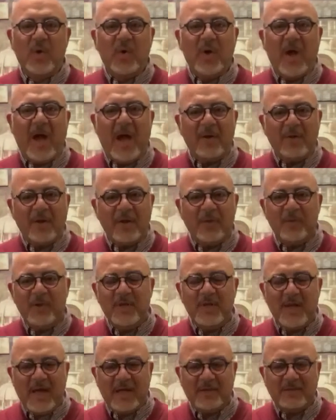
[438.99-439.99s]
how can we
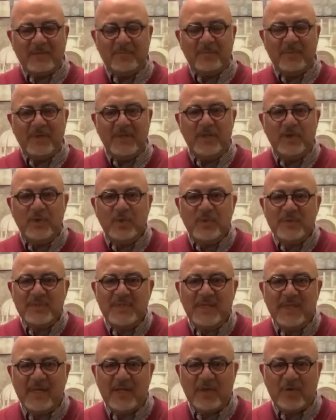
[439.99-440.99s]
not be
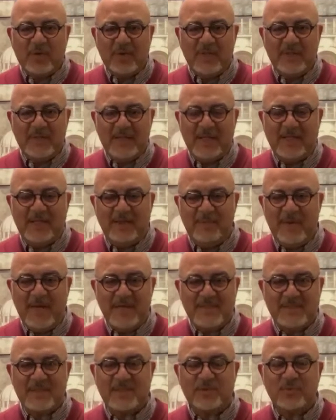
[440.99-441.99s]
using it on a daily
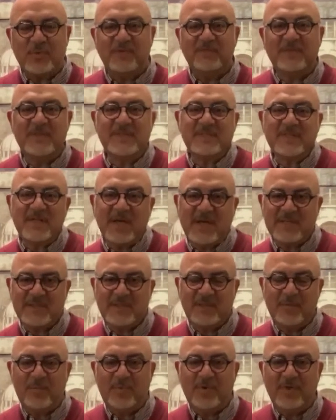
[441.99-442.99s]
basis? We've discussed
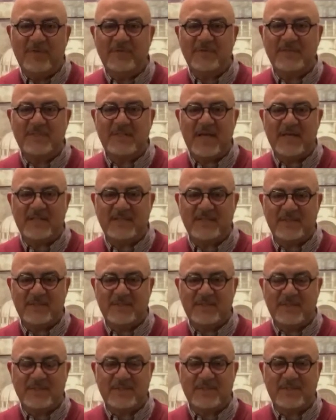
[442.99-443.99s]
in previous lessons,
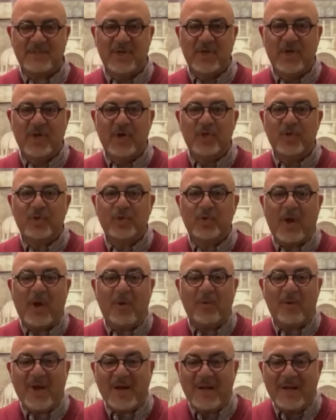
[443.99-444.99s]
it's through
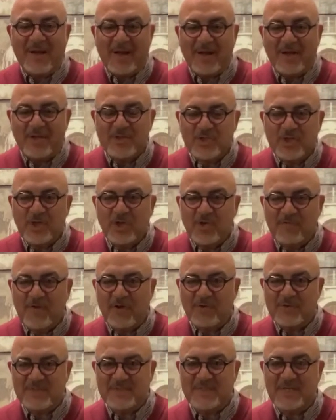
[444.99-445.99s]
our acknowledging of
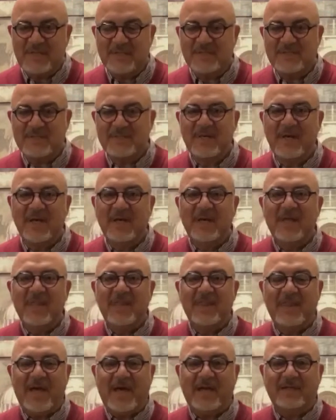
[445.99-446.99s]
our sins
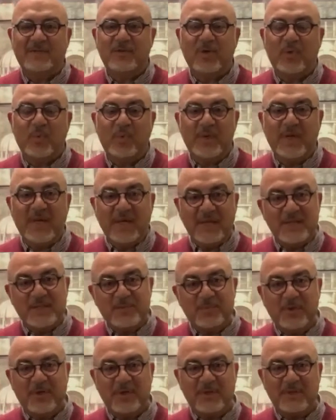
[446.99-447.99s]
that we can
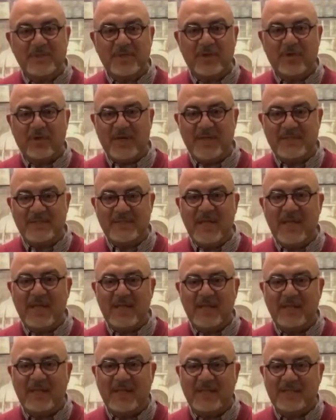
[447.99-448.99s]
experience grace
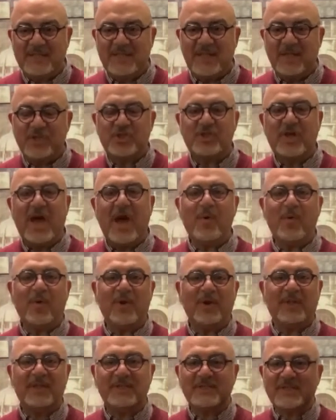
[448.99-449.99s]
daily. That's the
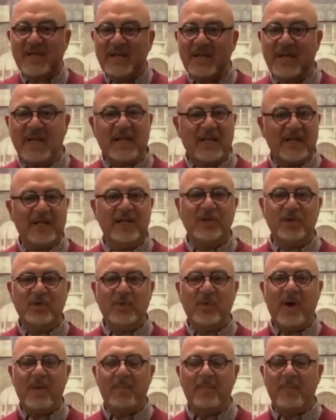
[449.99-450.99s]
shower that's going to clean
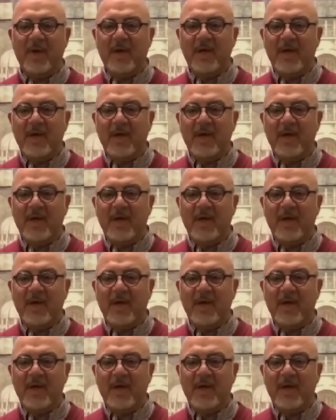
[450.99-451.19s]
you up.